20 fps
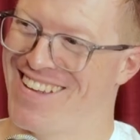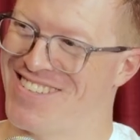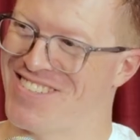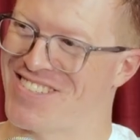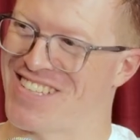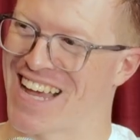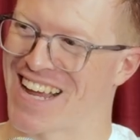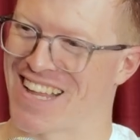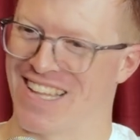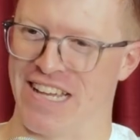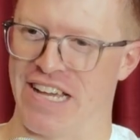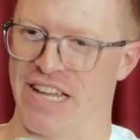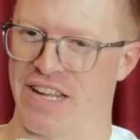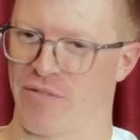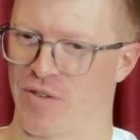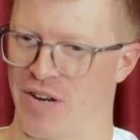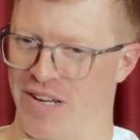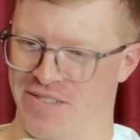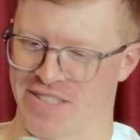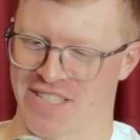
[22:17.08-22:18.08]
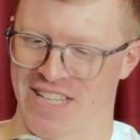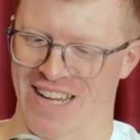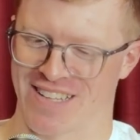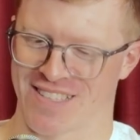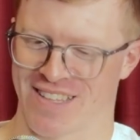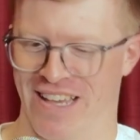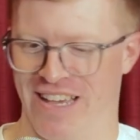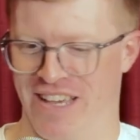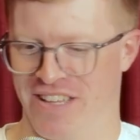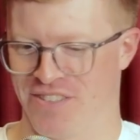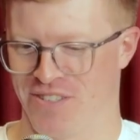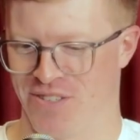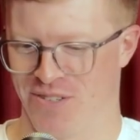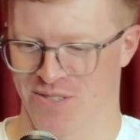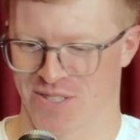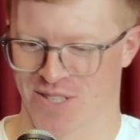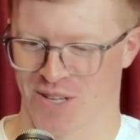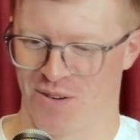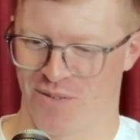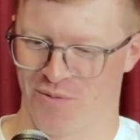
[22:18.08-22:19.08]
You sack a land, everyone else sacks lands, you
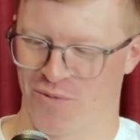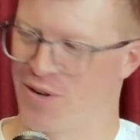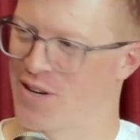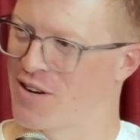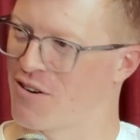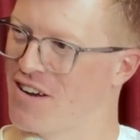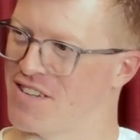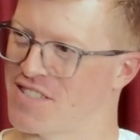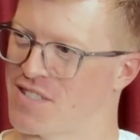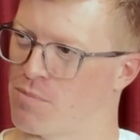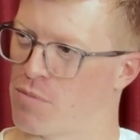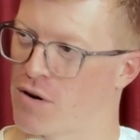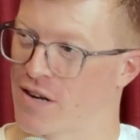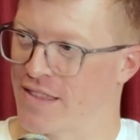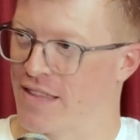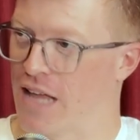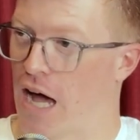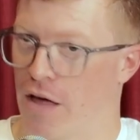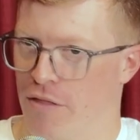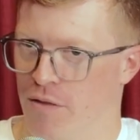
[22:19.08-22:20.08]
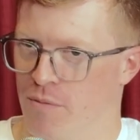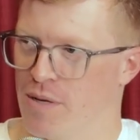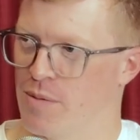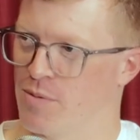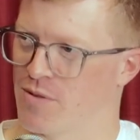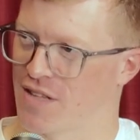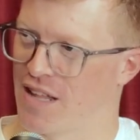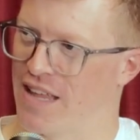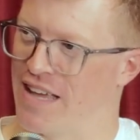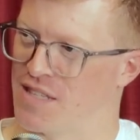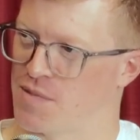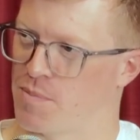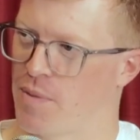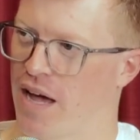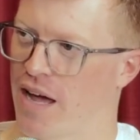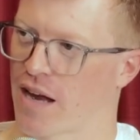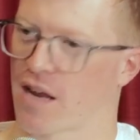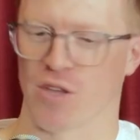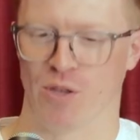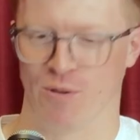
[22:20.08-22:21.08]
use Soul of Windgrace to bring other people's lands
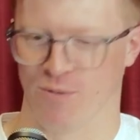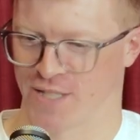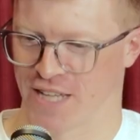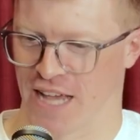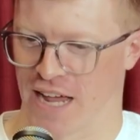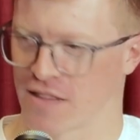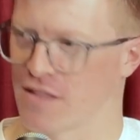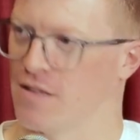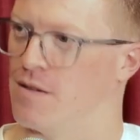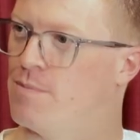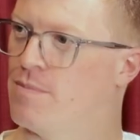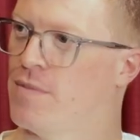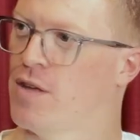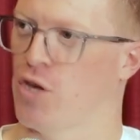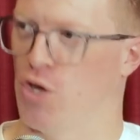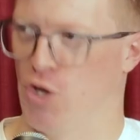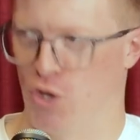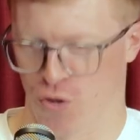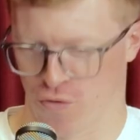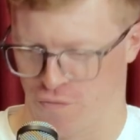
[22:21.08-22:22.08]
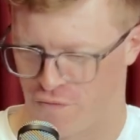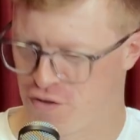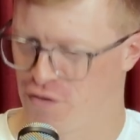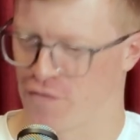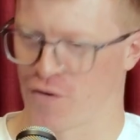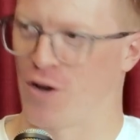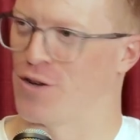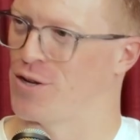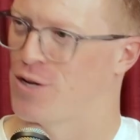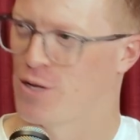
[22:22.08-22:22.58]
back. Yeah. You sack them, you've got